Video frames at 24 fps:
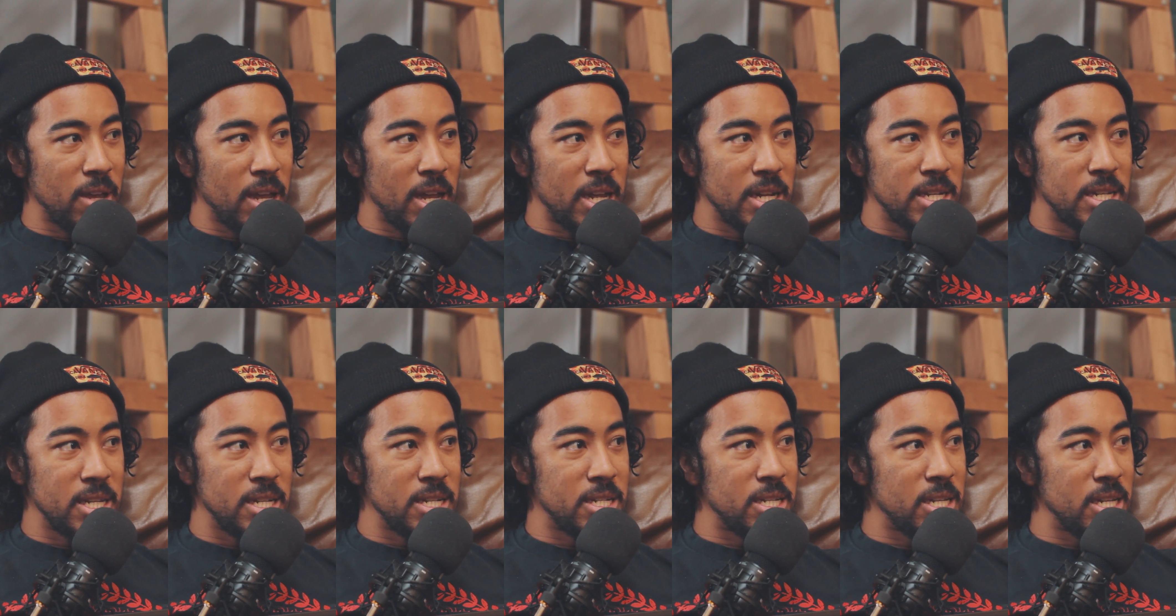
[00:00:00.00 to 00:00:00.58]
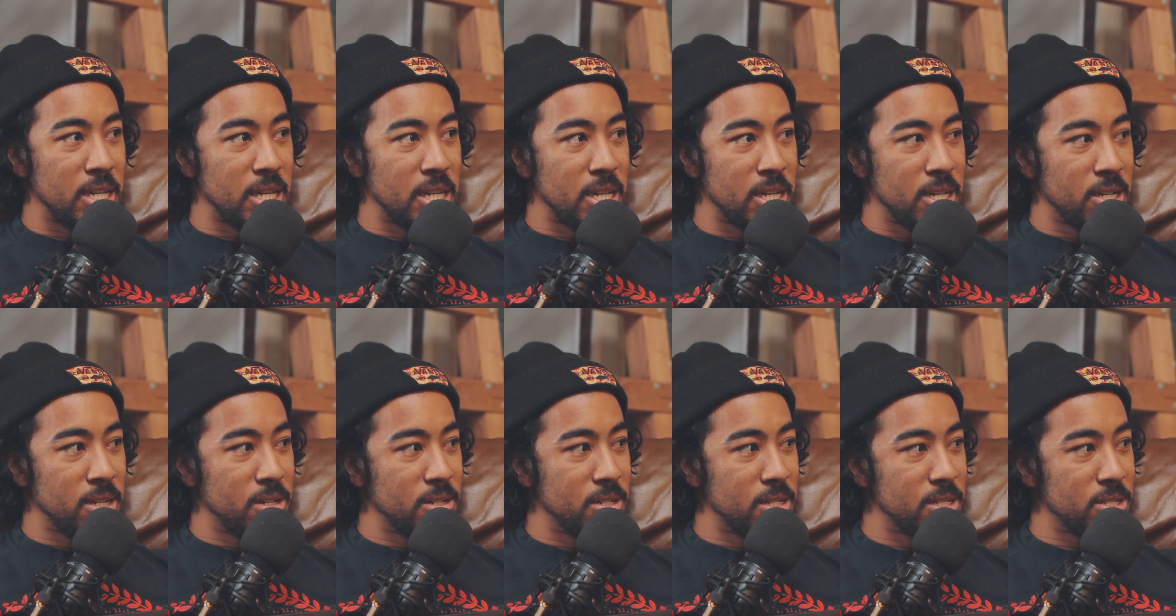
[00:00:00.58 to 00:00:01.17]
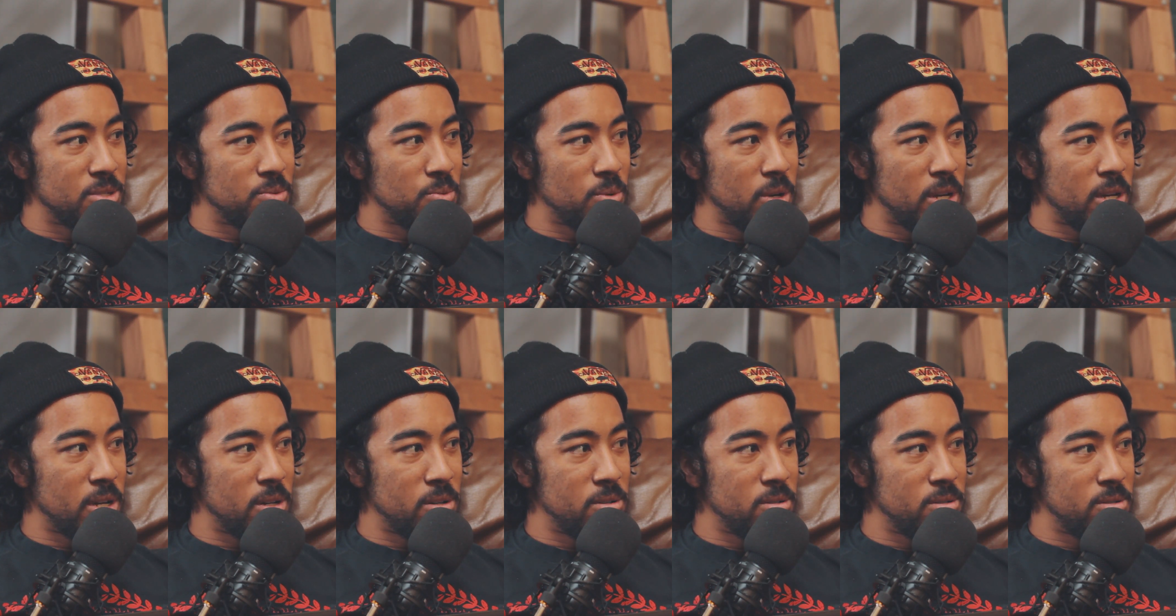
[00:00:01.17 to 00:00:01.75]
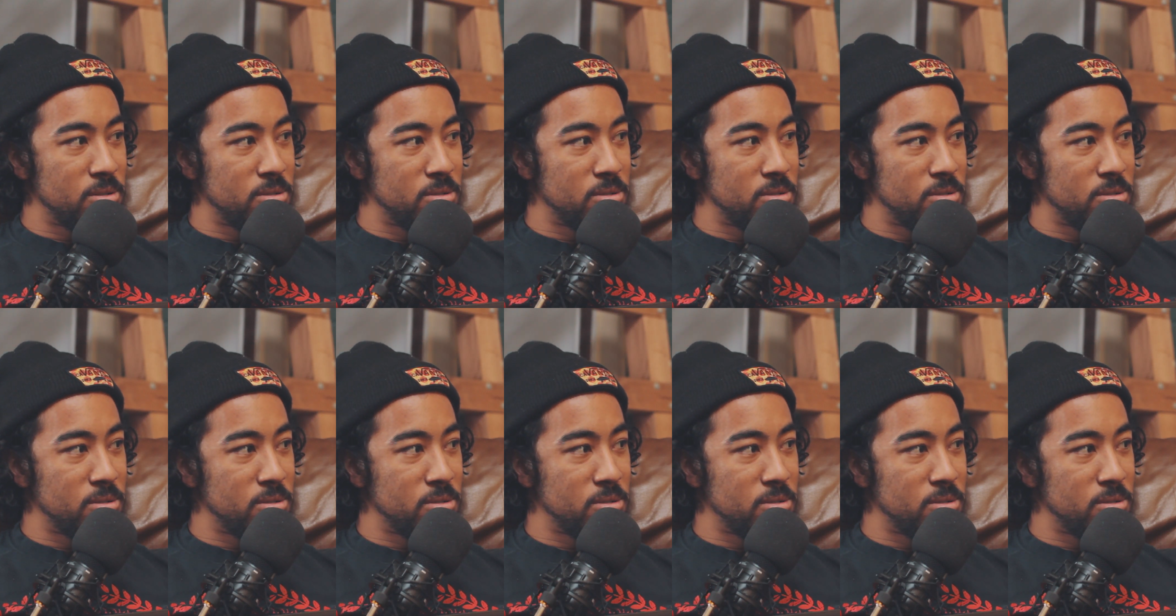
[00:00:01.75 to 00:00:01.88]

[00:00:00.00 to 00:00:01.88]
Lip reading: ADD as well.